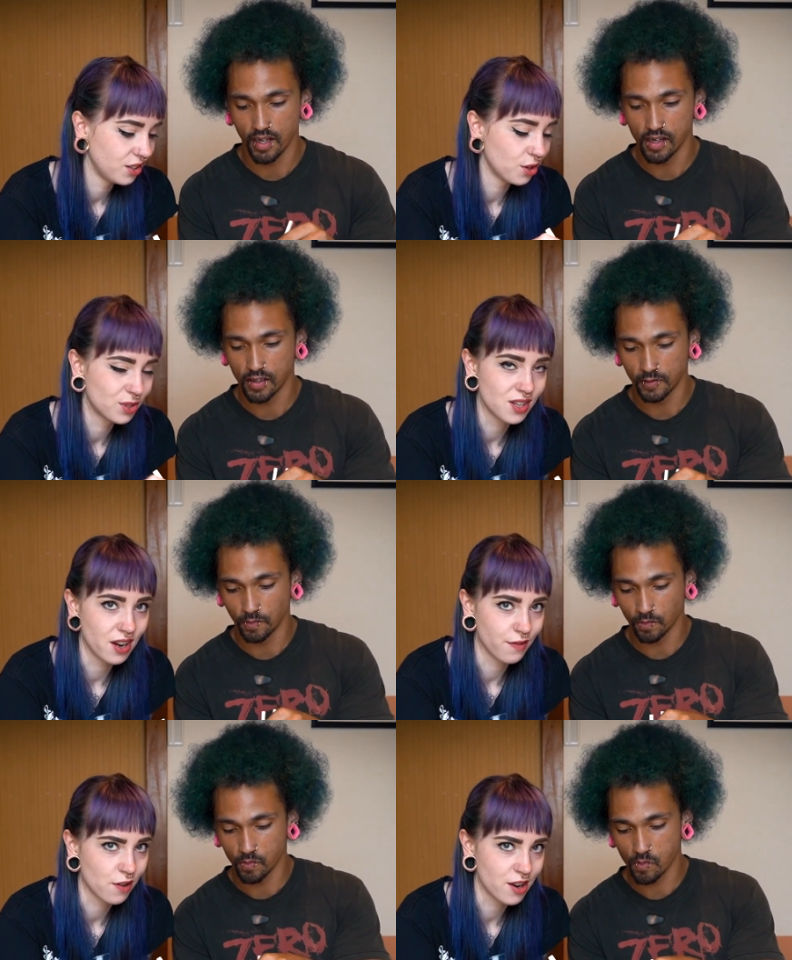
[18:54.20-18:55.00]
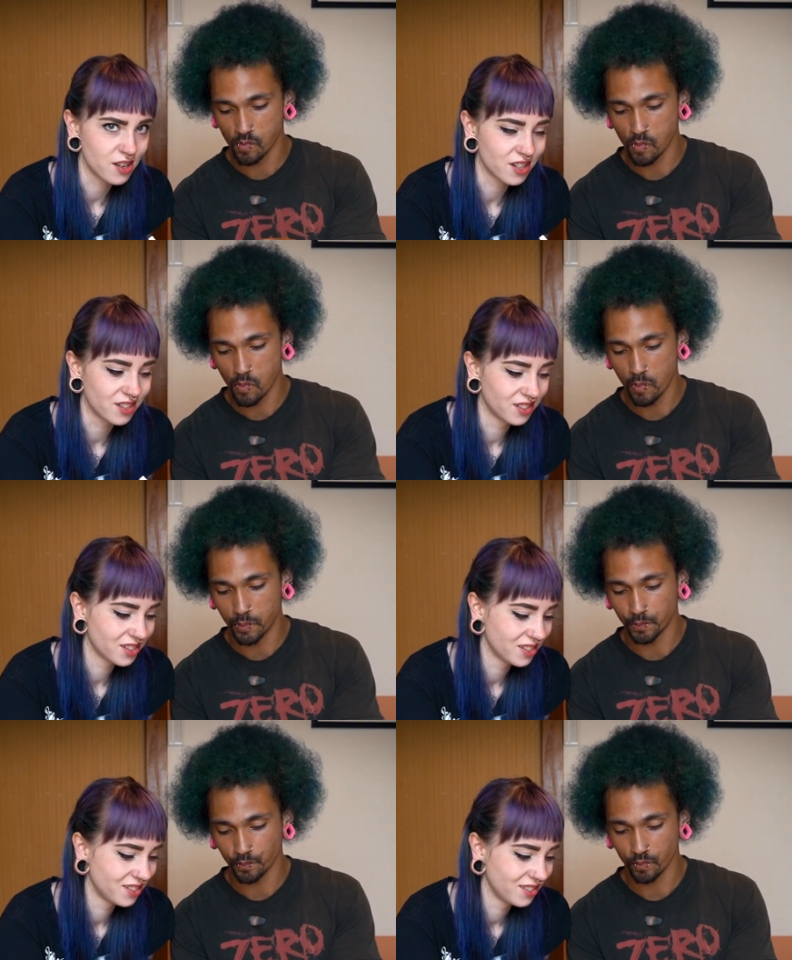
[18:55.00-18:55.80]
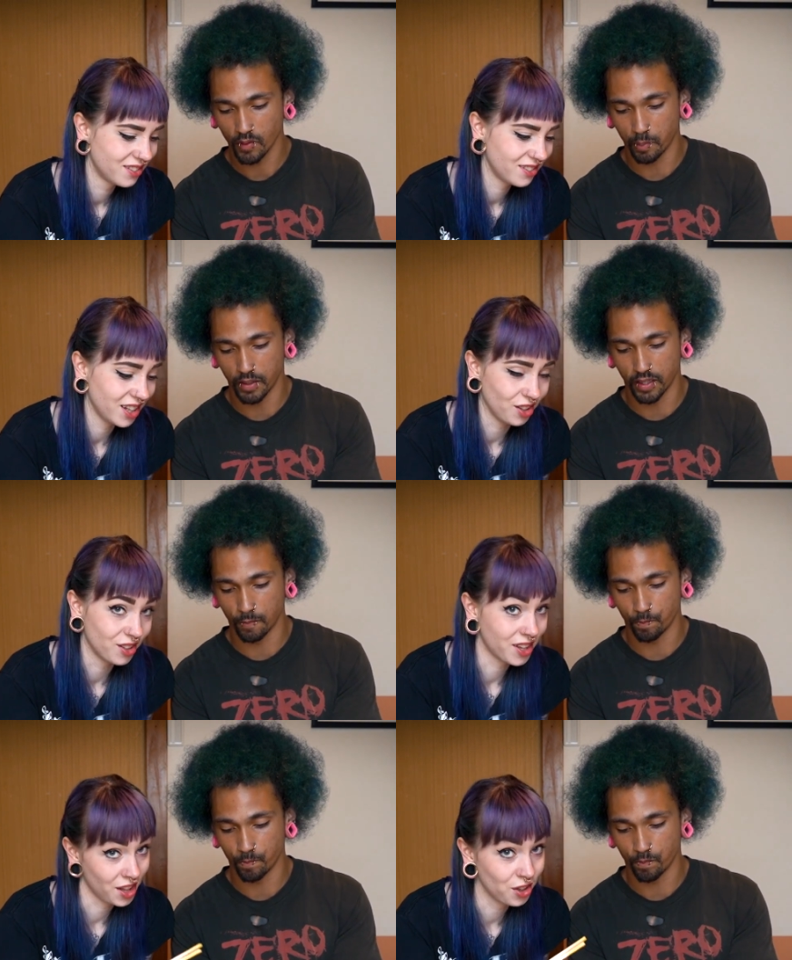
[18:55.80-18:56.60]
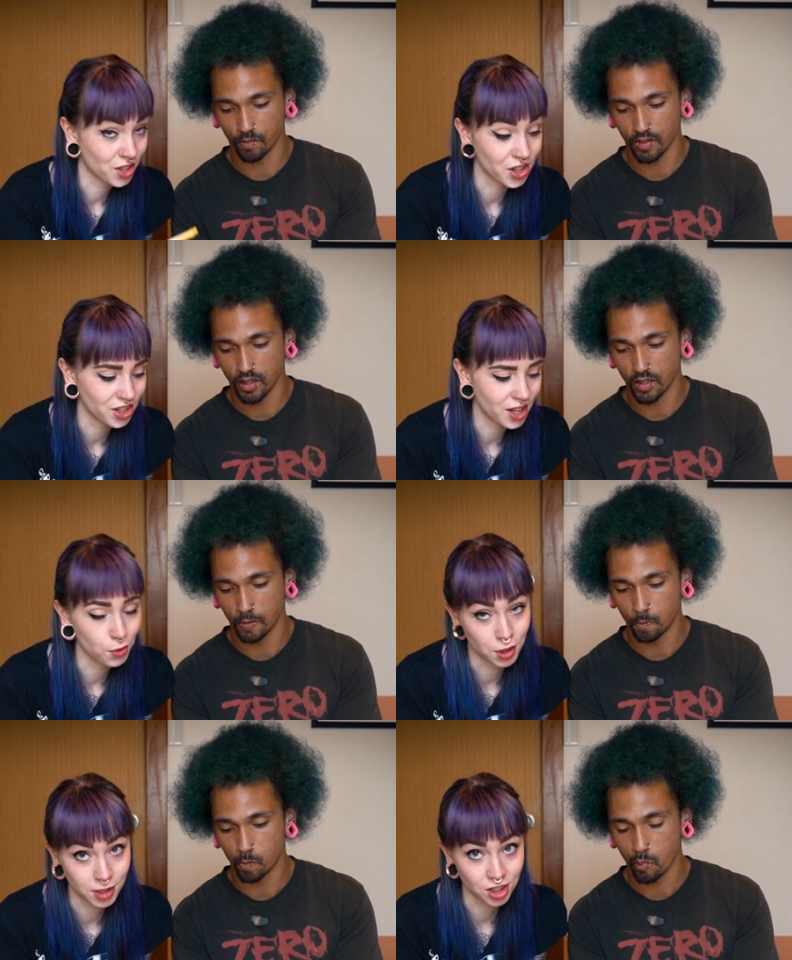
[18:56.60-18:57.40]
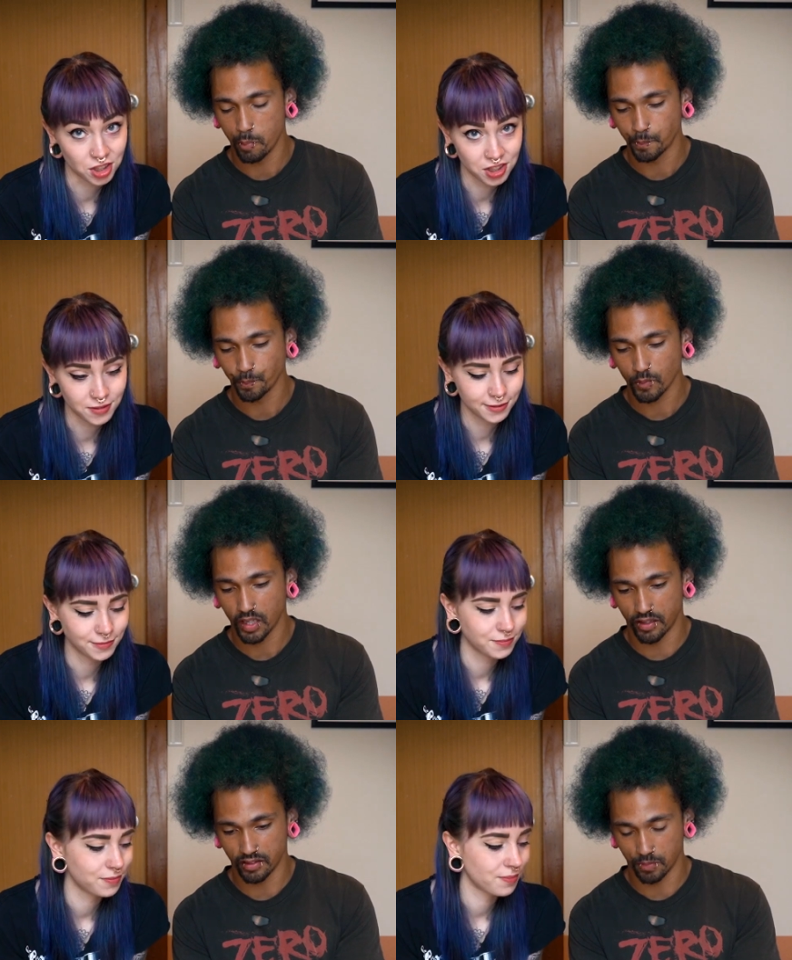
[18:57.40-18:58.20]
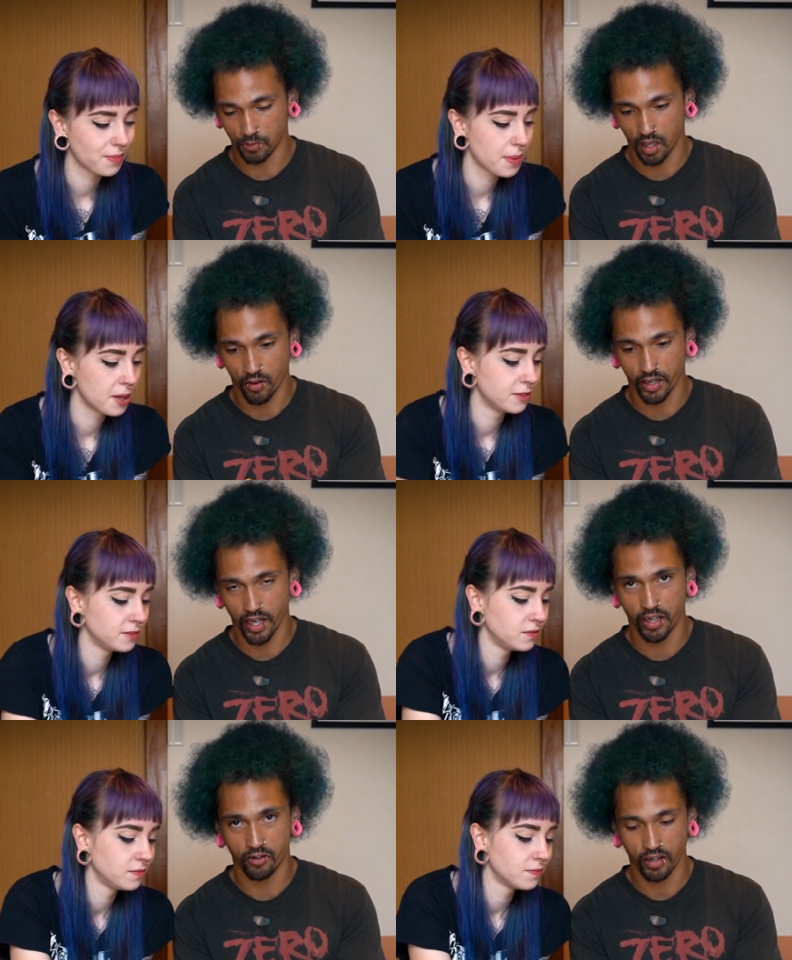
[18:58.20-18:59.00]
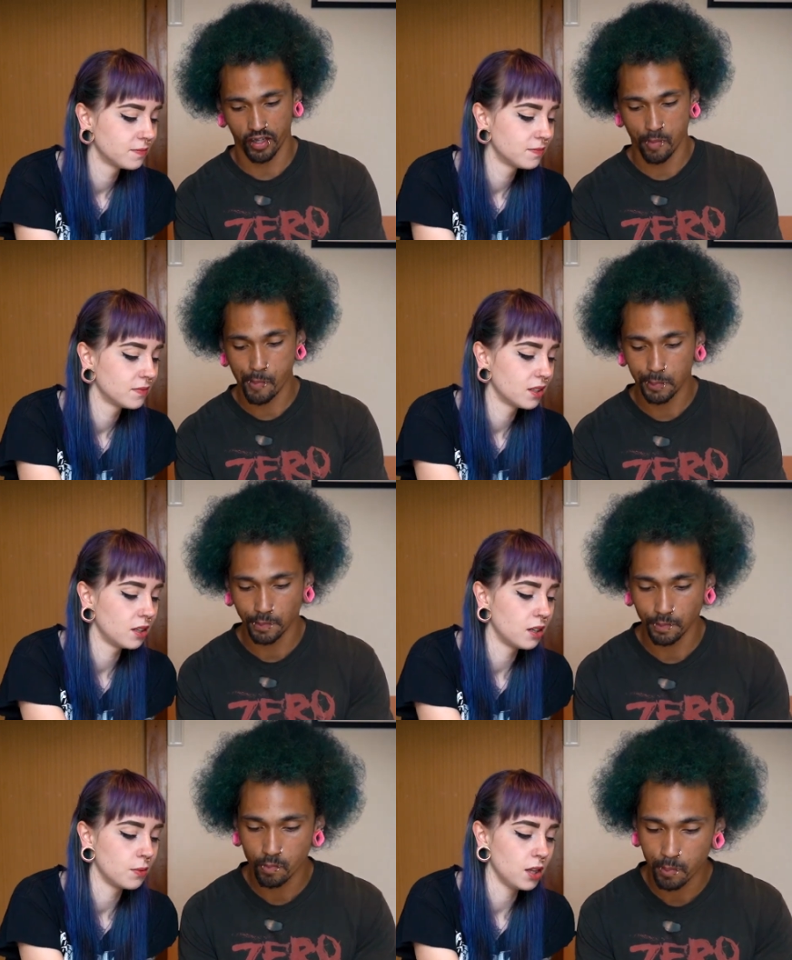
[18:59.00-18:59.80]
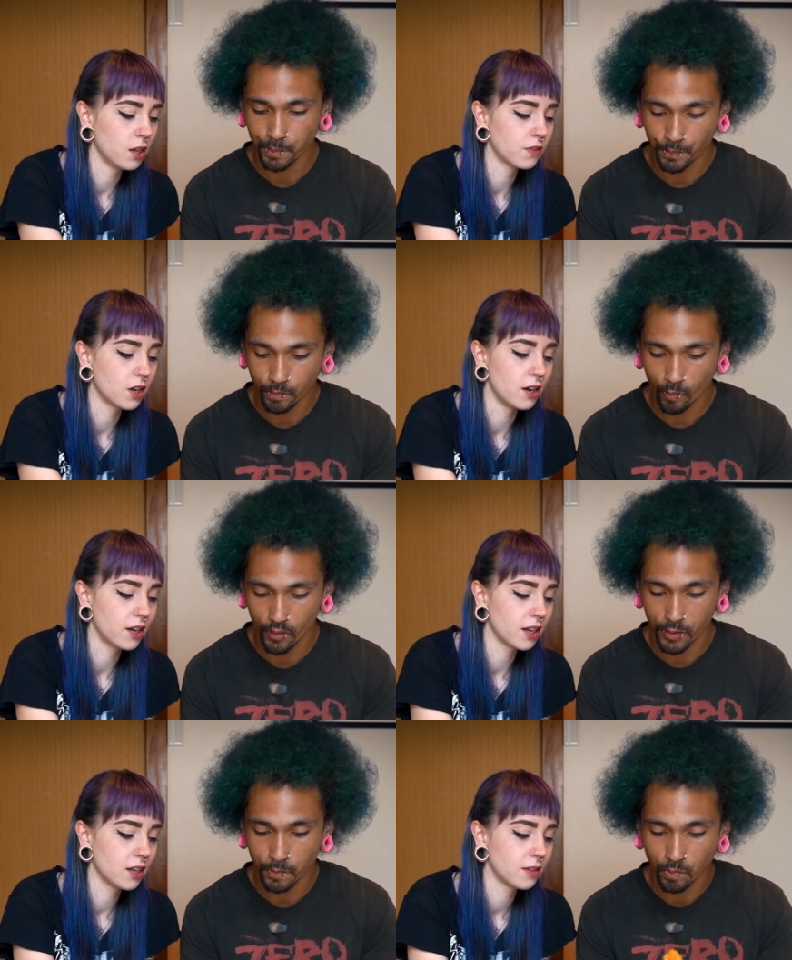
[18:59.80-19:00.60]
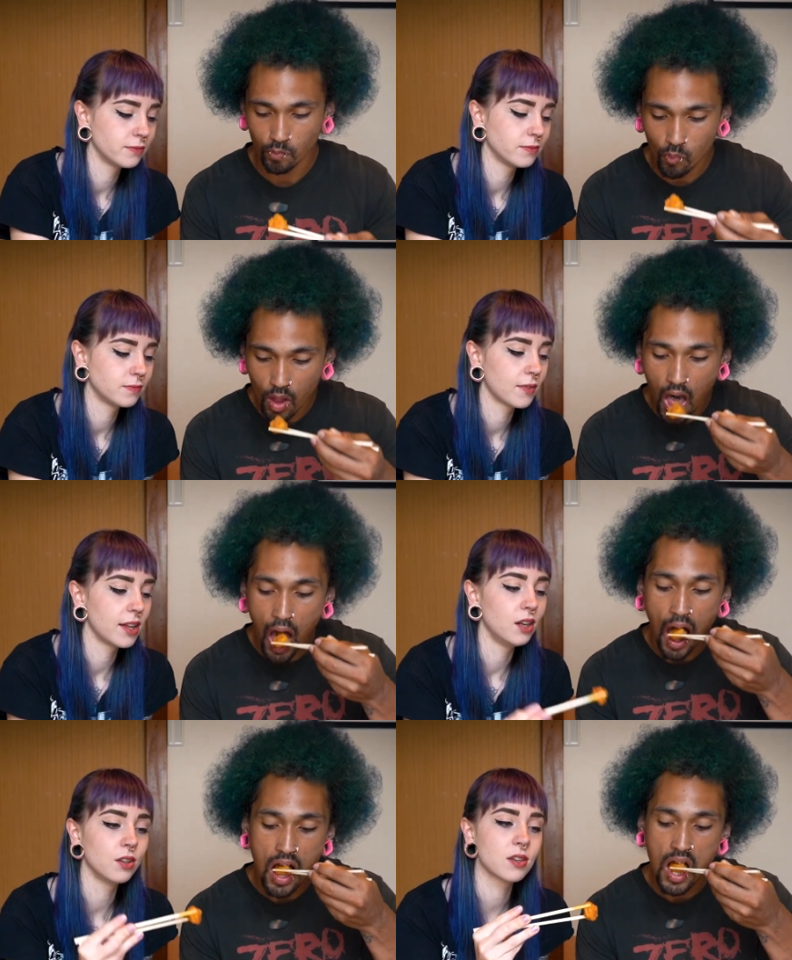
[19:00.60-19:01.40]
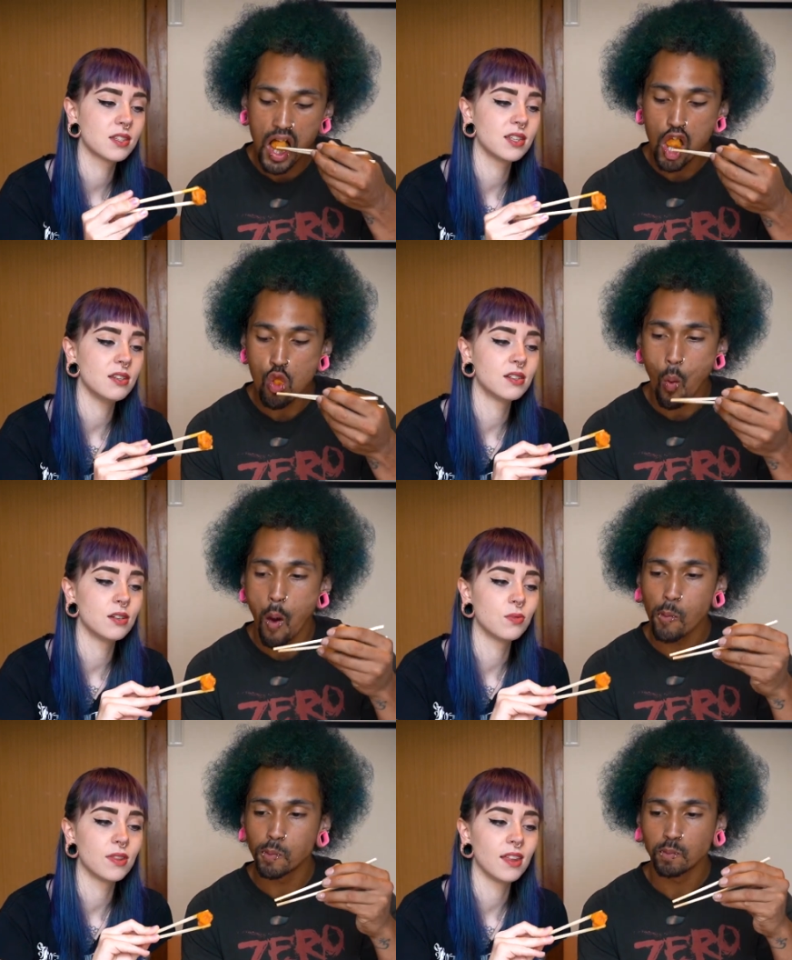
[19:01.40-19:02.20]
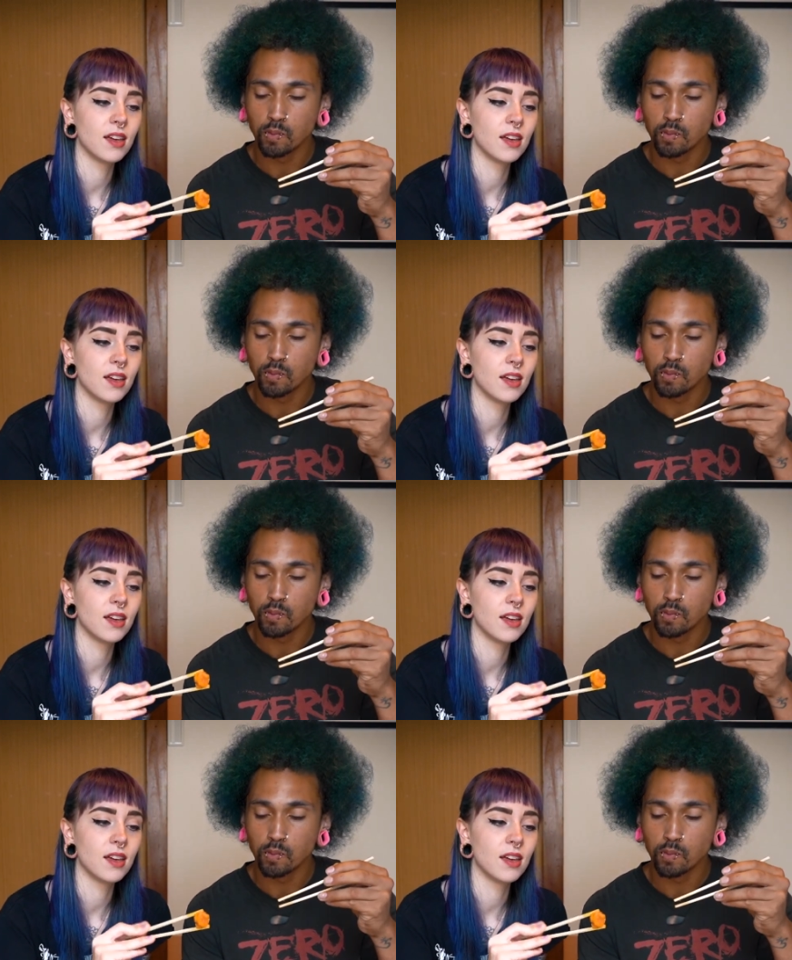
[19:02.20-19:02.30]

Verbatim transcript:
Speaker 1: No sitting fried onions. But they look, they look good. They would have been good.
Speaker 2: There is some karage underneath it.
Speaker 1: Oh, we love karage. And it looks seasoned with